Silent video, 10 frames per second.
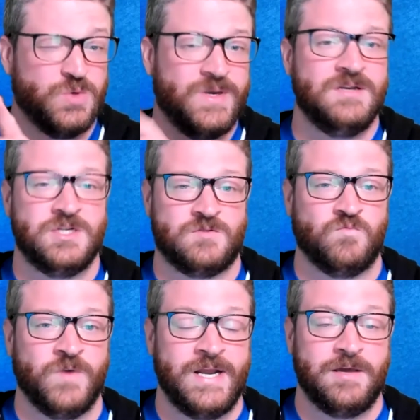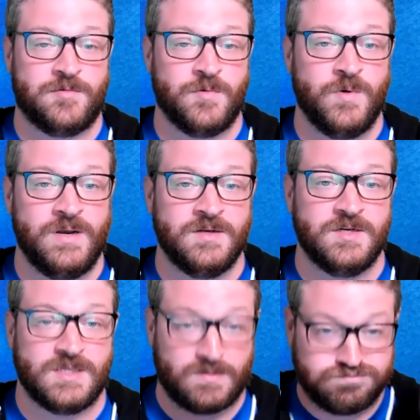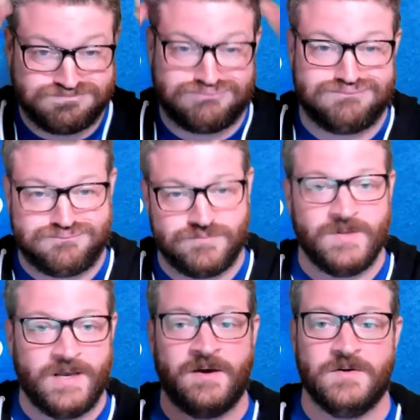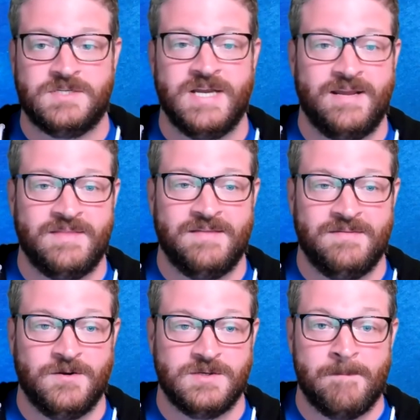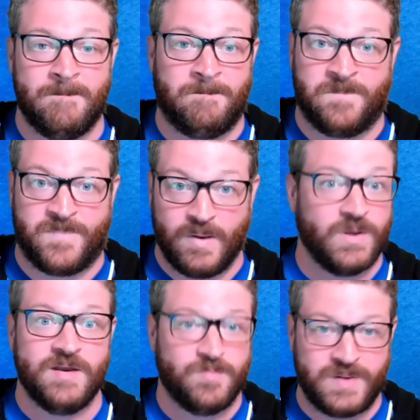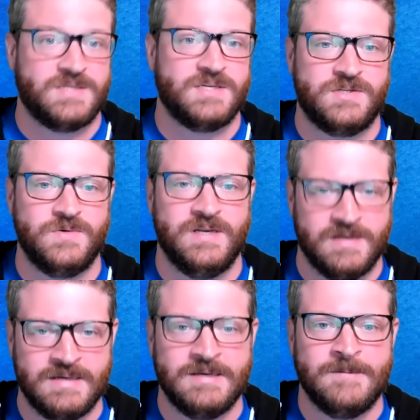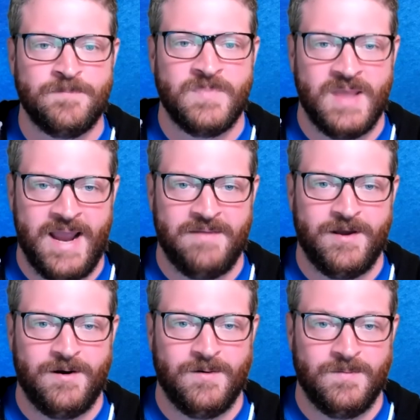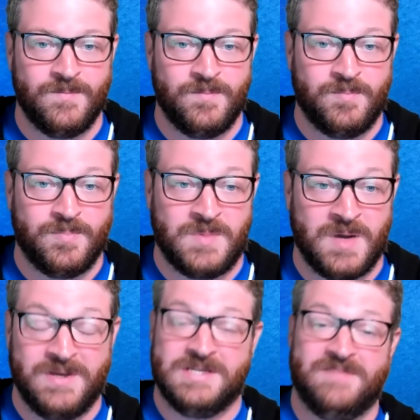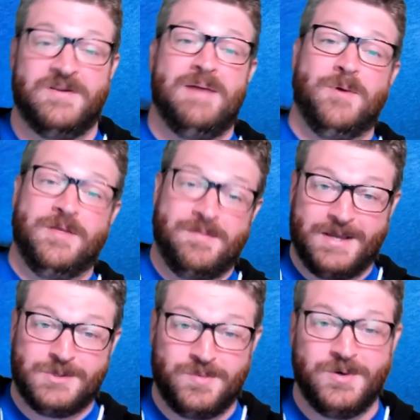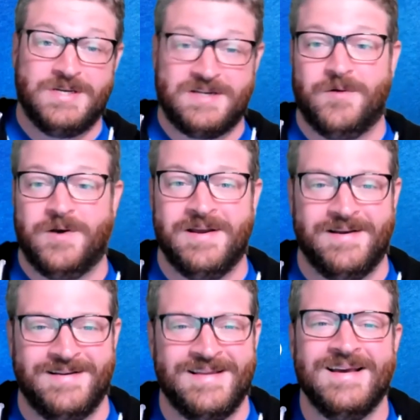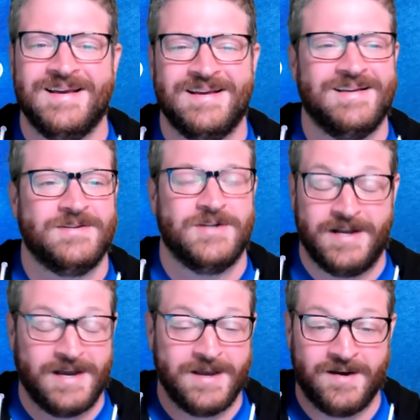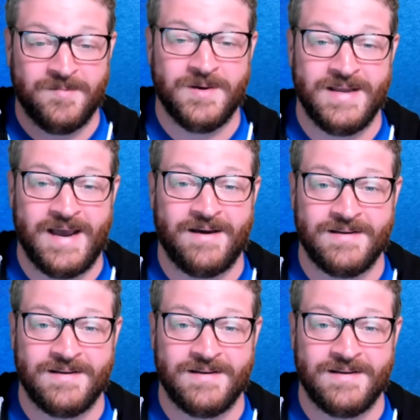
it, just reading through it and just like understanding that there's a billion pieces to it, and there are companies like VMware that make it super easy for you. Sorry to cut you off, but yeah.